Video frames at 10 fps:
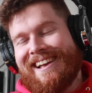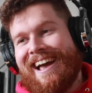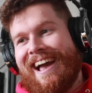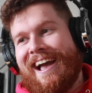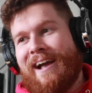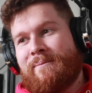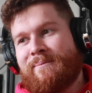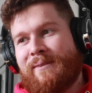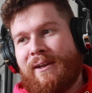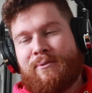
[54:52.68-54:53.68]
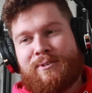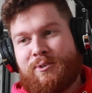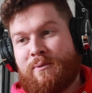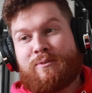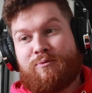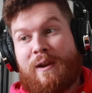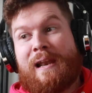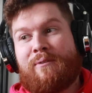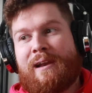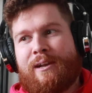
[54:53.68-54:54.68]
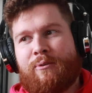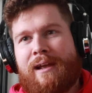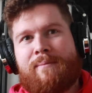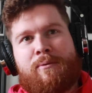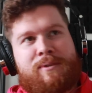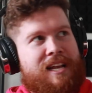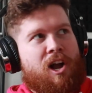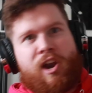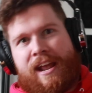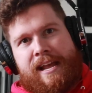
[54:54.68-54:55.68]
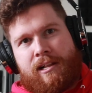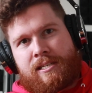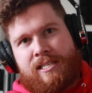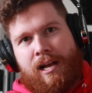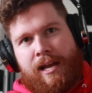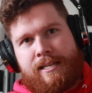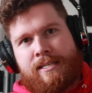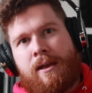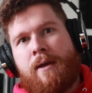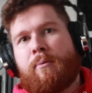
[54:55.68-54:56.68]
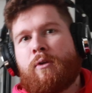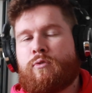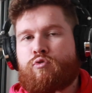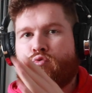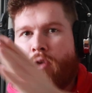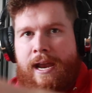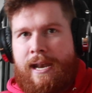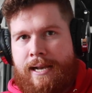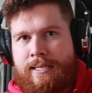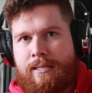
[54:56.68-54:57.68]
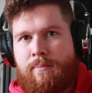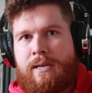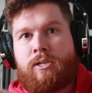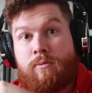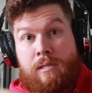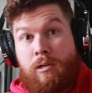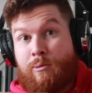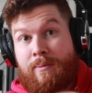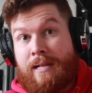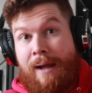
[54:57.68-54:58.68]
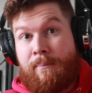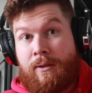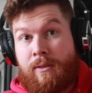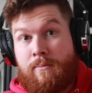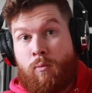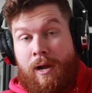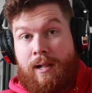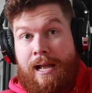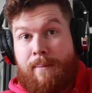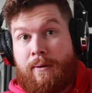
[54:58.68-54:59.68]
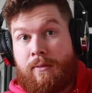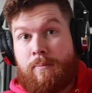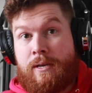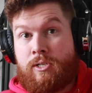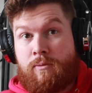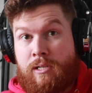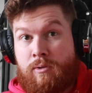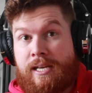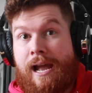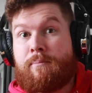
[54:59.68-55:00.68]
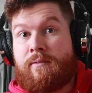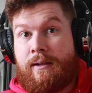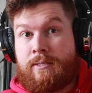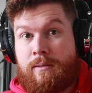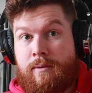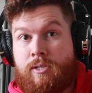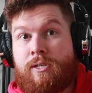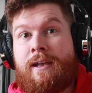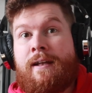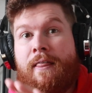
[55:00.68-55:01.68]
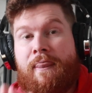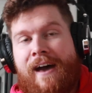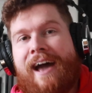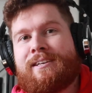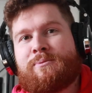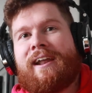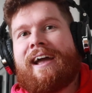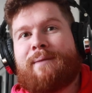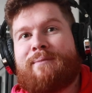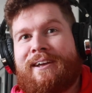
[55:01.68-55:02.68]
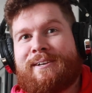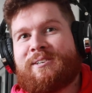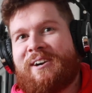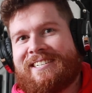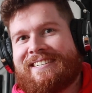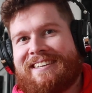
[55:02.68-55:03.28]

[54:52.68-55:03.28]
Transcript: um, it was it was really, really grim. It was like on a hillside, but it was right next to the beach. And there was loads of people camping on the, wild camping on the beach. And there was loads of camper vans on the beach. That is when I had my excited,